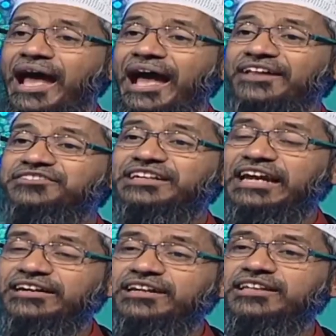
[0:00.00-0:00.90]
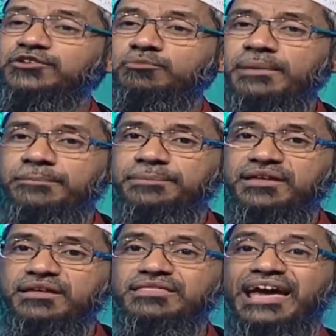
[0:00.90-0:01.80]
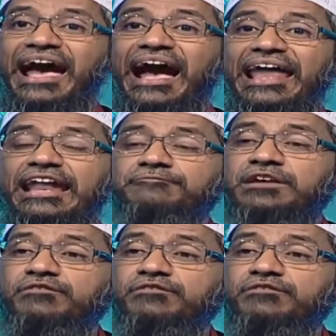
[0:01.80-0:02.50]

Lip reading: has created the human beings and have